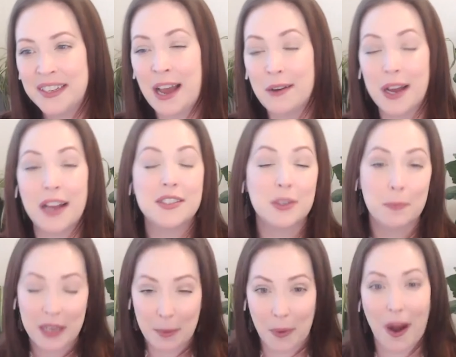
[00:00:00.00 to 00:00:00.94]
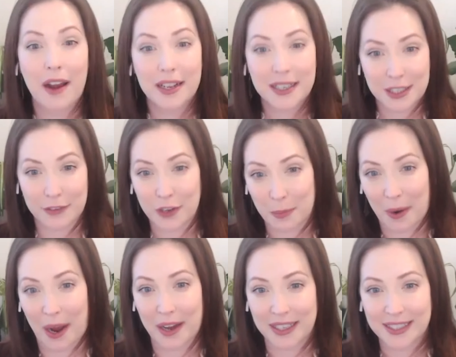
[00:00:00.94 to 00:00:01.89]
Now, so be a product of your
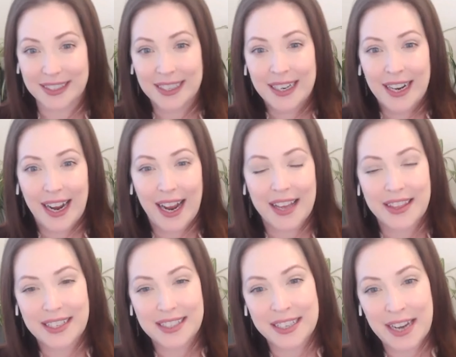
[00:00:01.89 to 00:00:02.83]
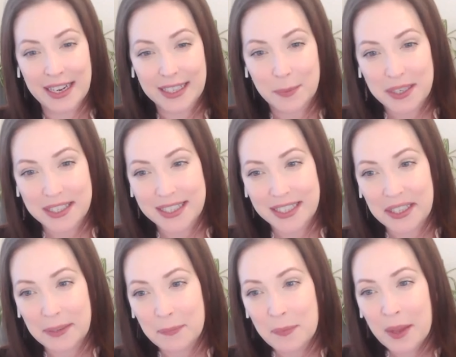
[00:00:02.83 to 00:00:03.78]
product. That's the next piece
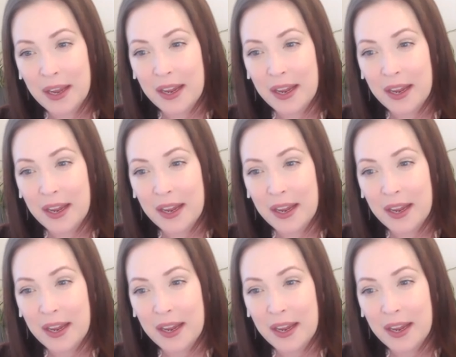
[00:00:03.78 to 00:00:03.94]
here.